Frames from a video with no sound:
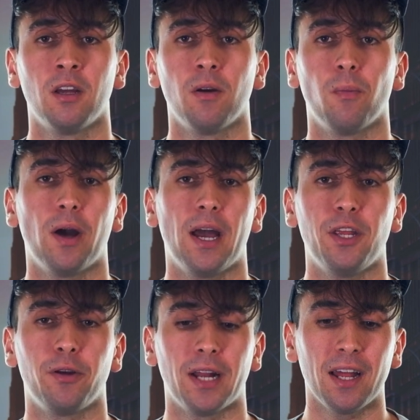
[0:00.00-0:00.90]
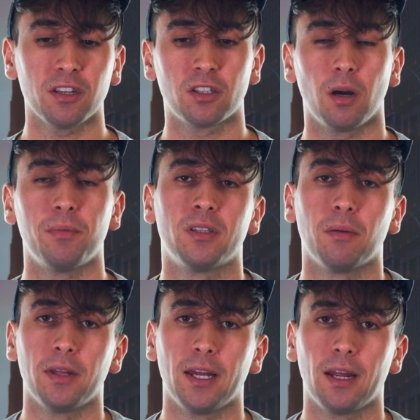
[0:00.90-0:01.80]
where you can add a stop to
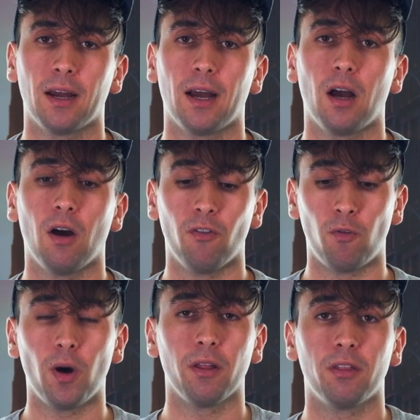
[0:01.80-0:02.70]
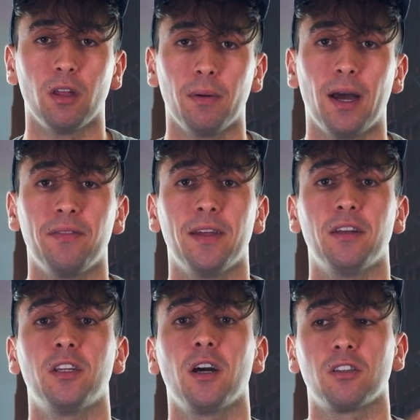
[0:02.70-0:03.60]
something of one of them and then
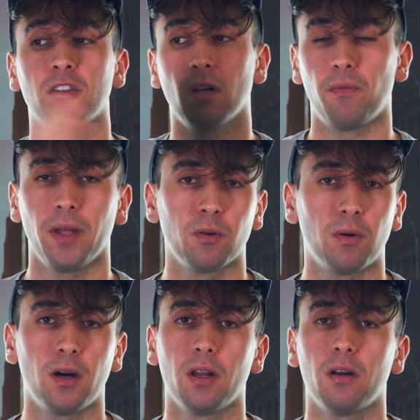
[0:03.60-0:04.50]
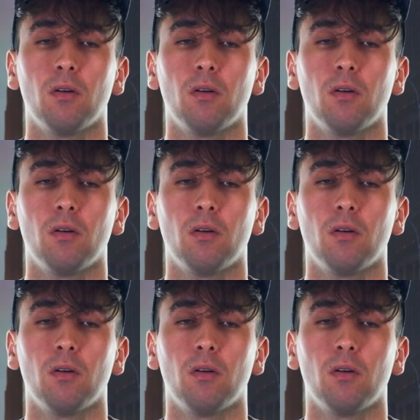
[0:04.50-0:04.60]
deduct a stop from the other one,